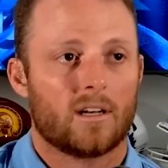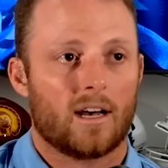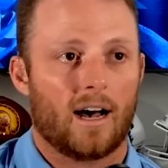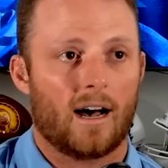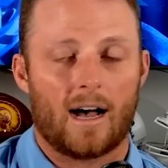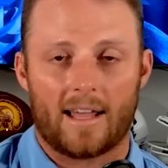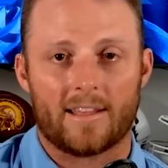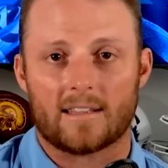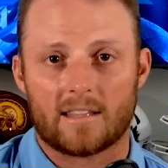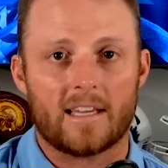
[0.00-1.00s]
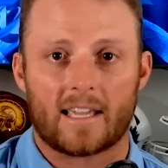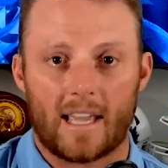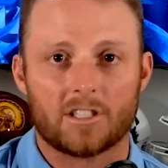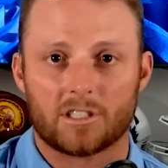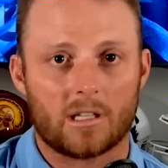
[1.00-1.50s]
Uh, I thought they
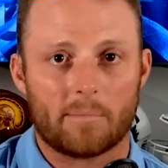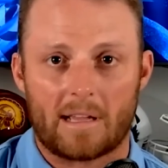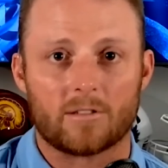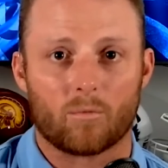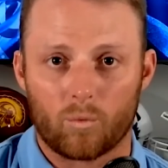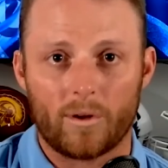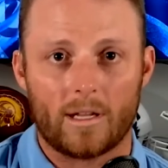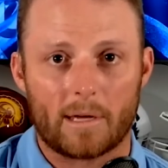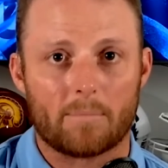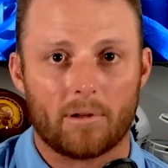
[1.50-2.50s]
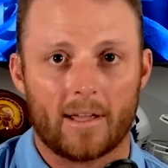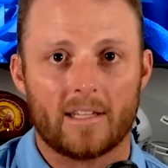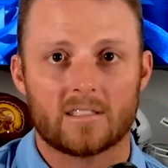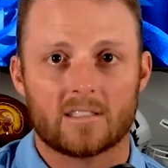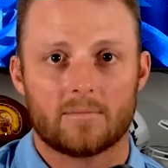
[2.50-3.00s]
occasionally made some really big
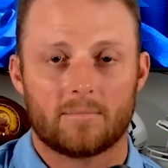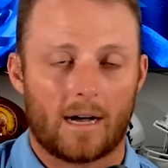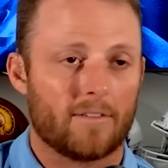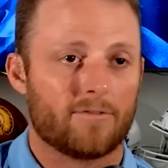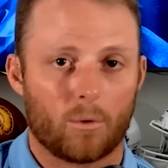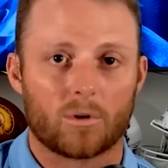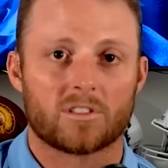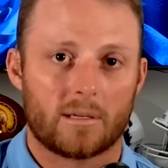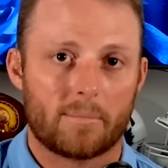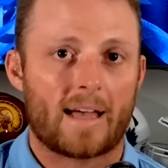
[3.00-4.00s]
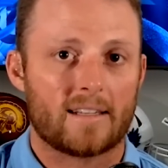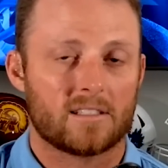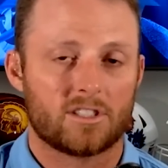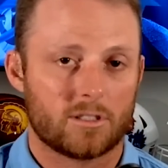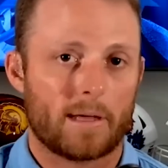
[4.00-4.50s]
plays by forcing bad
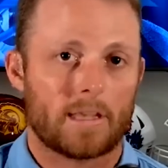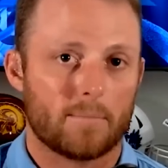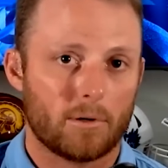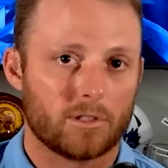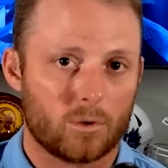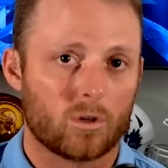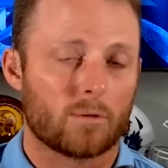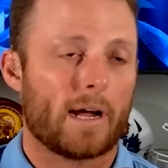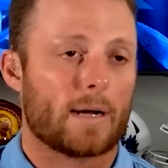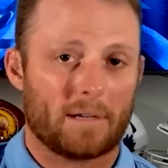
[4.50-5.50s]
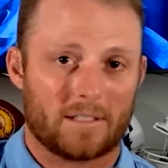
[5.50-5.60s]
decisions by the opposing quarterback.